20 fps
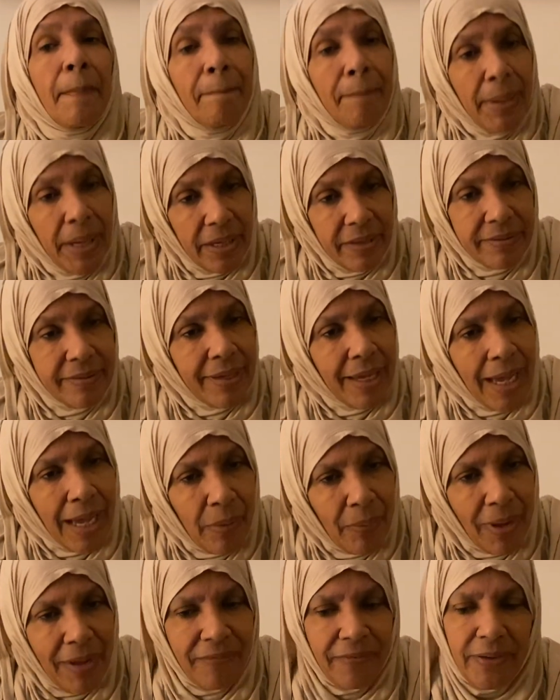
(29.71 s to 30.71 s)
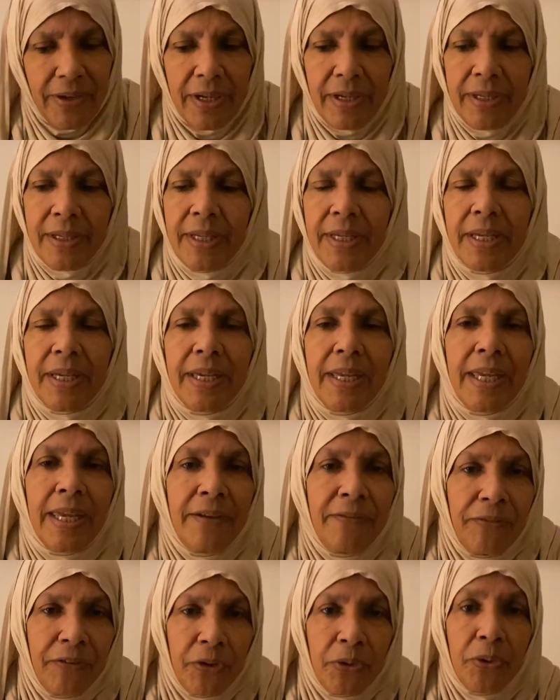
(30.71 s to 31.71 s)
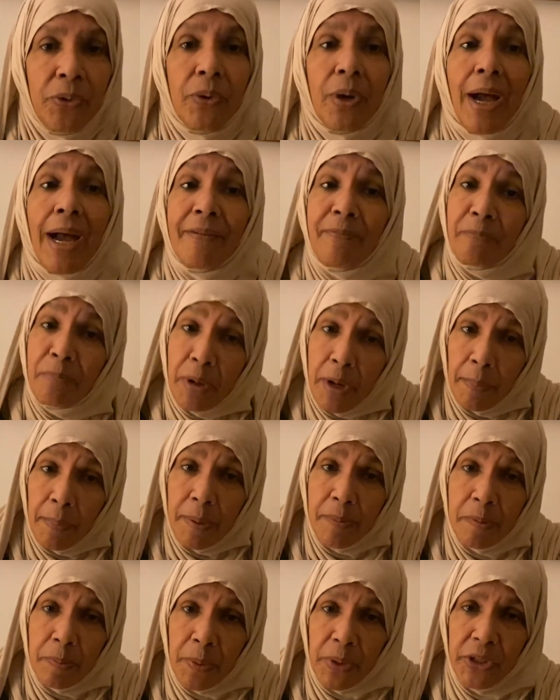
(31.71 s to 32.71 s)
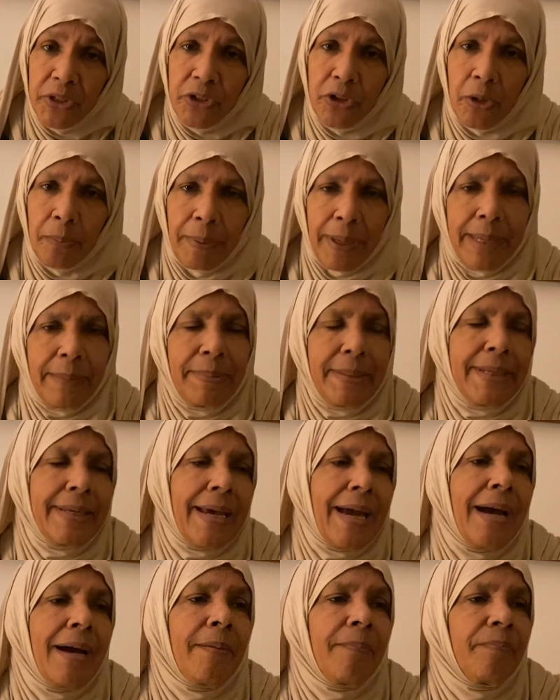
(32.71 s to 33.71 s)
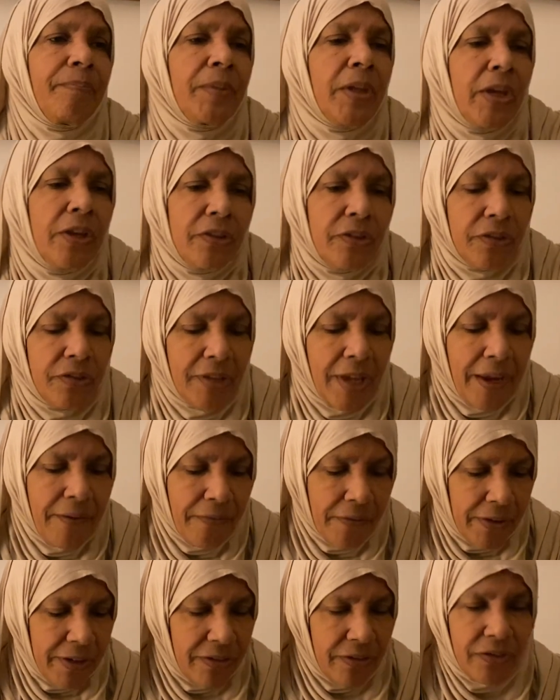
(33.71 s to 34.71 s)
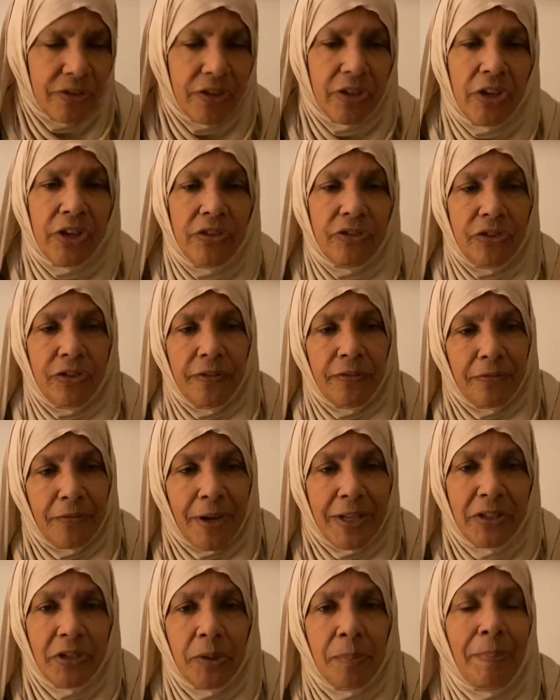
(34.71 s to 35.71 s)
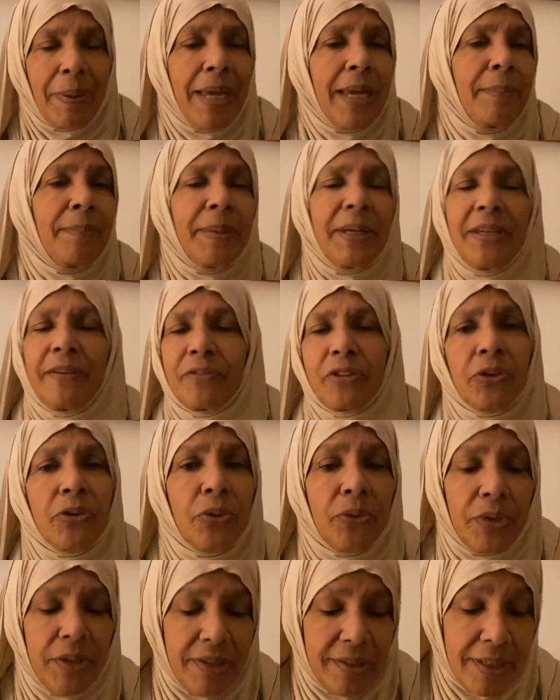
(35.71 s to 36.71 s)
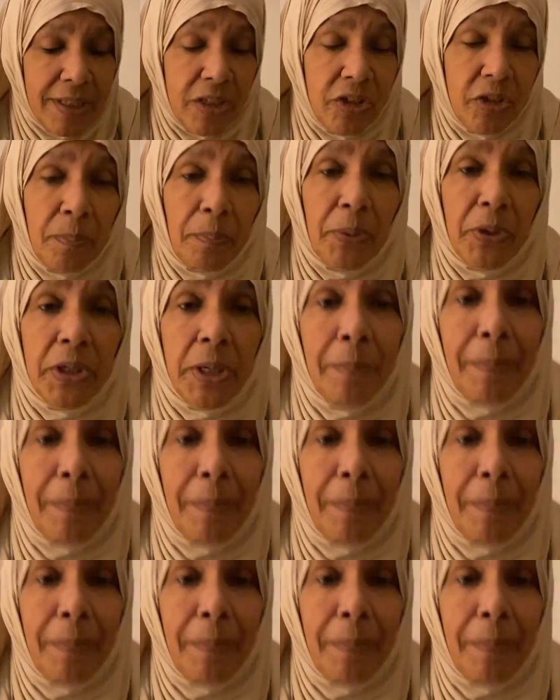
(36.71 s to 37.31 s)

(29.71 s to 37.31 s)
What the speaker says: But however, if you have problems putting your baby down, so say for instance, you've fed your baby, you've done all these things, you put your